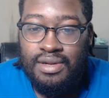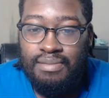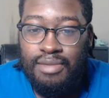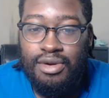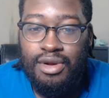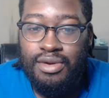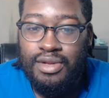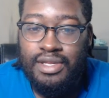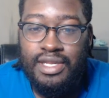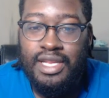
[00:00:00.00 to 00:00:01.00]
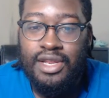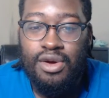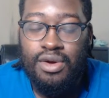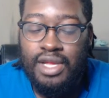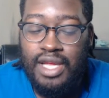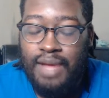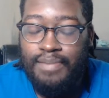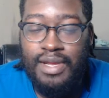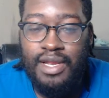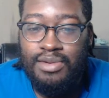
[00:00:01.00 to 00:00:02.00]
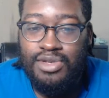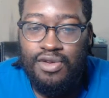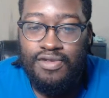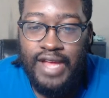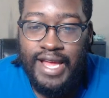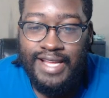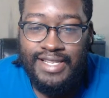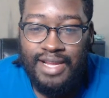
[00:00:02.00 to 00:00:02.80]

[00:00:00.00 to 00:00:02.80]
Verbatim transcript: Bro don't didn't know he got beat up so fast.